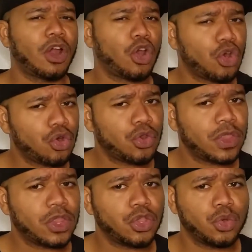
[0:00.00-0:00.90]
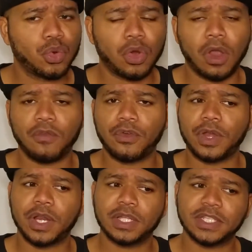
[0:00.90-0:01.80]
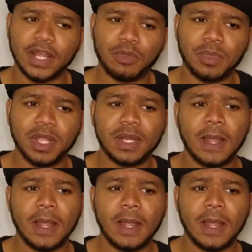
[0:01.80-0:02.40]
heard that you were offered in a settlement.